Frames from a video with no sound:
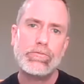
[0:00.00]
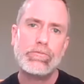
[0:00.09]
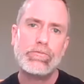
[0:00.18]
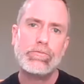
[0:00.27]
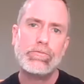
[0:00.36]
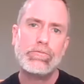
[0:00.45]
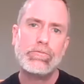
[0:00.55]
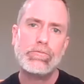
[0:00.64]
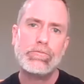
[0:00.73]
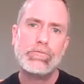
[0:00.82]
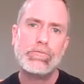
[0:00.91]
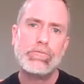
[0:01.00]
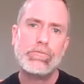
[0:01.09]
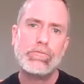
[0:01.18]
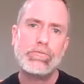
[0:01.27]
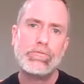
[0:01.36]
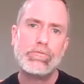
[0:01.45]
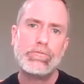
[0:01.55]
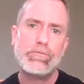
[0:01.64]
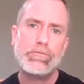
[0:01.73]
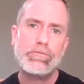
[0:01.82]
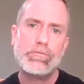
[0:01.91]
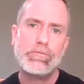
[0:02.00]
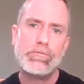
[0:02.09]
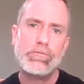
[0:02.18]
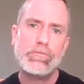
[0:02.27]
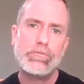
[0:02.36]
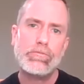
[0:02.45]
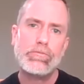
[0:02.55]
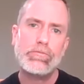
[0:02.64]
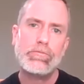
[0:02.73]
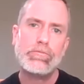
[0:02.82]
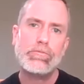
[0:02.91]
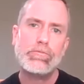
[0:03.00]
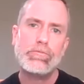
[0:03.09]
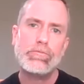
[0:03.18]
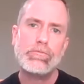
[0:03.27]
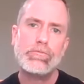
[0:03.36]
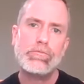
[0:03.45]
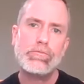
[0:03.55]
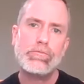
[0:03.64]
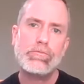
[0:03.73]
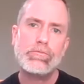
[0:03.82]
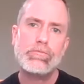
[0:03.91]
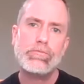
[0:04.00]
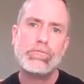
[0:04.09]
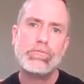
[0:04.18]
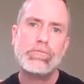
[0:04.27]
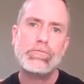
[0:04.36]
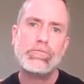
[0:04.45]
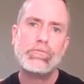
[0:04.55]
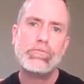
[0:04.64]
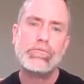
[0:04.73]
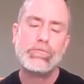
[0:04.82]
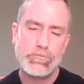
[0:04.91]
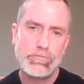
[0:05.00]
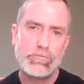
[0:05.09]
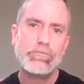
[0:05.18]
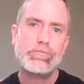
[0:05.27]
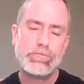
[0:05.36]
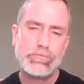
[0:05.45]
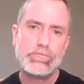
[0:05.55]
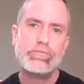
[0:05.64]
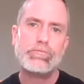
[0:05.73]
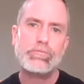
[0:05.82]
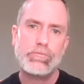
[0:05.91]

No words are spoken by the person on screen.